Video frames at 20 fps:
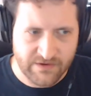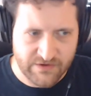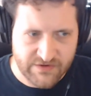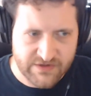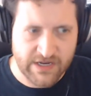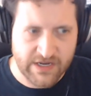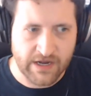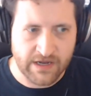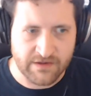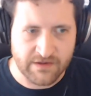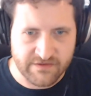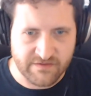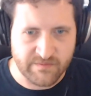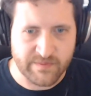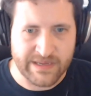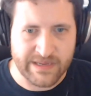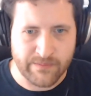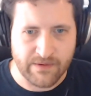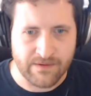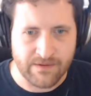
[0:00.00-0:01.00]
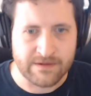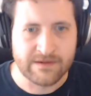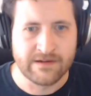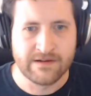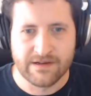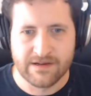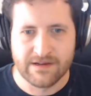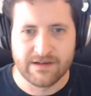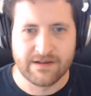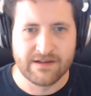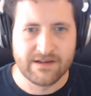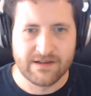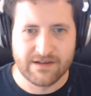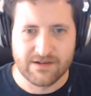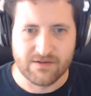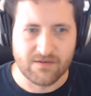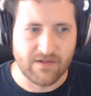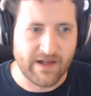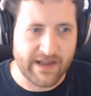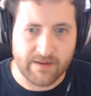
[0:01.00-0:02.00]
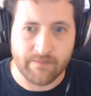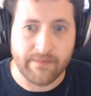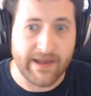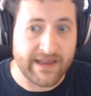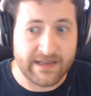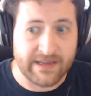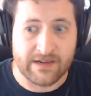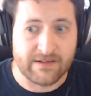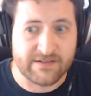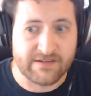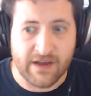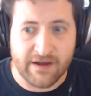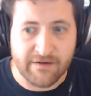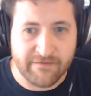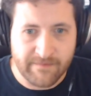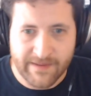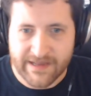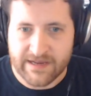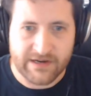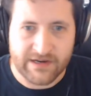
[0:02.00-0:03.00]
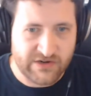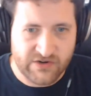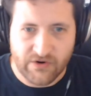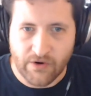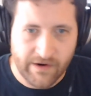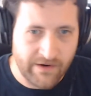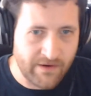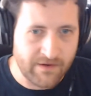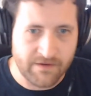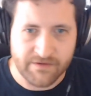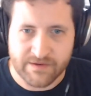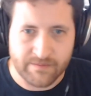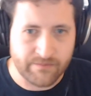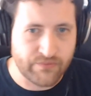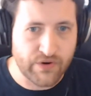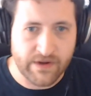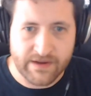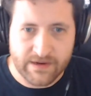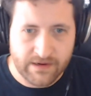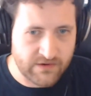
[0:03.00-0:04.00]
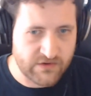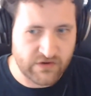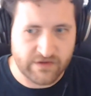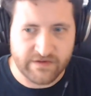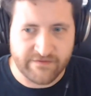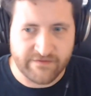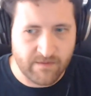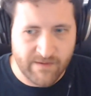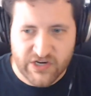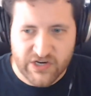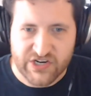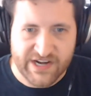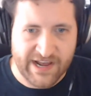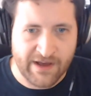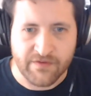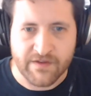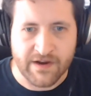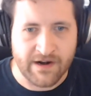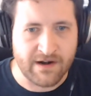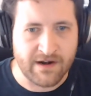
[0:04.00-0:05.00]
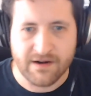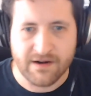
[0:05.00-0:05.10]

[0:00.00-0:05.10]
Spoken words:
There's tons of people like making stuff, making tutorials, and putting just information out there.